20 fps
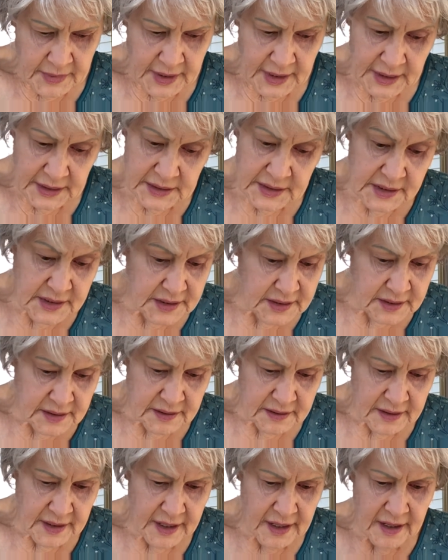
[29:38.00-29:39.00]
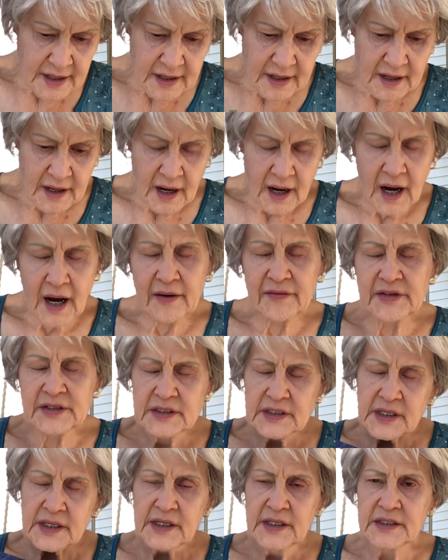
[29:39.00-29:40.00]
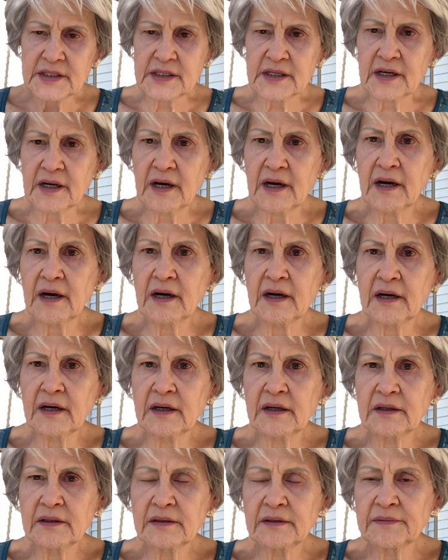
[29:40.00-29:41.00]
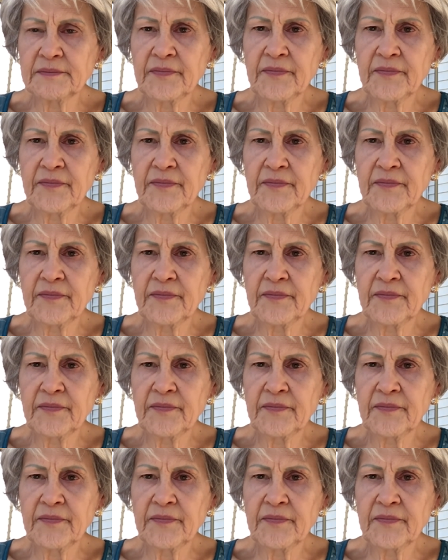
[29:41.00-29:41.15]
It's obviously it's an